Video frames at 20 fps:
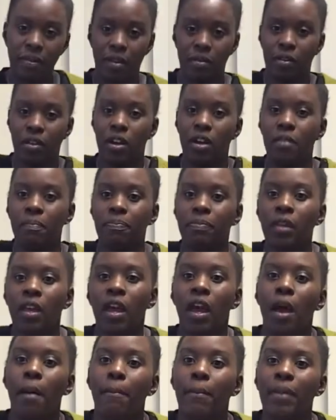there we go,
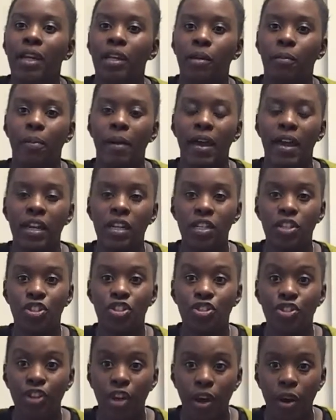my little pen.
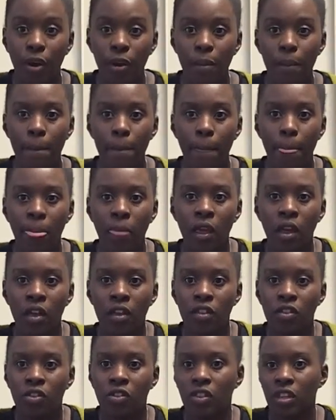So
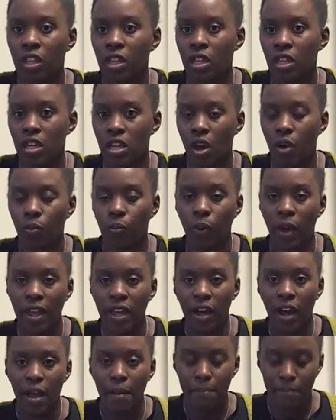the way
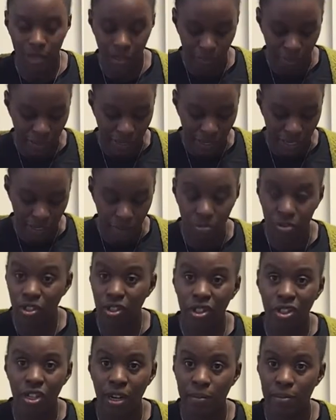I meal plan, I'm just
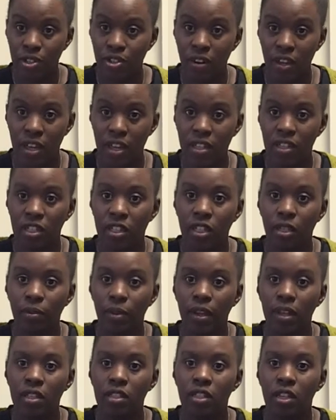going to jump straight into
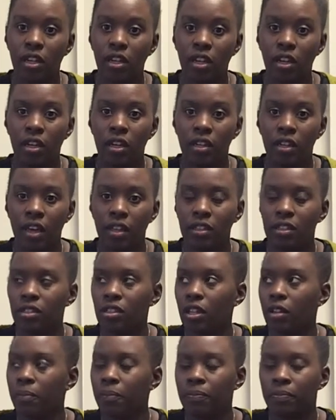it to get this
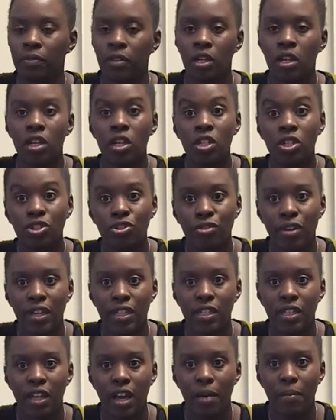done.
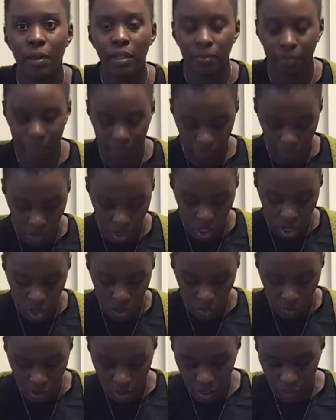Trains are coming
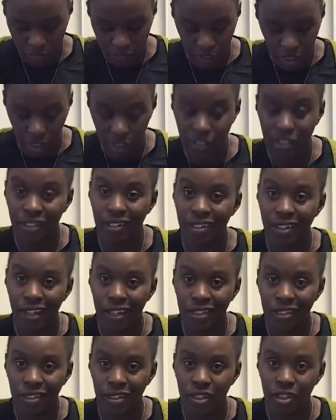when you live in London and
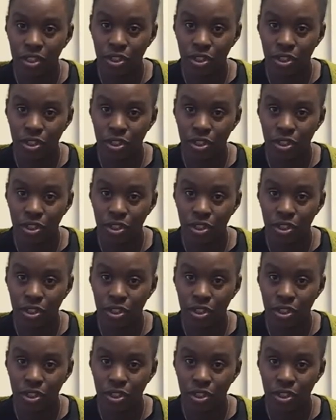next to the